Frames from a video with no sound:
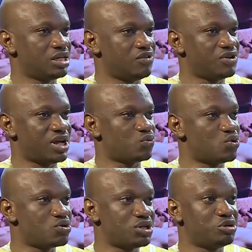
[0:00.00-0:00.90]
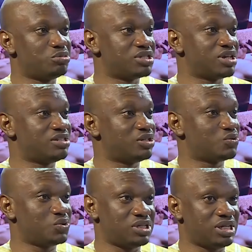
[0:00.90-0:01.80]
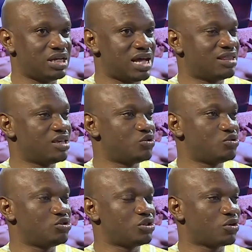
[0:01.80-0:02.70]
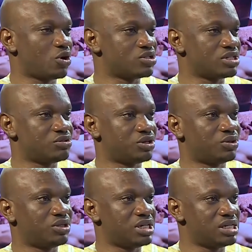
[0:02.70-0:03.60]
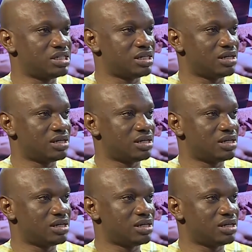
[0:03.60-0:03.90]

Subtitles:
If you are the one running the business day to day, I think you should just concentrate on it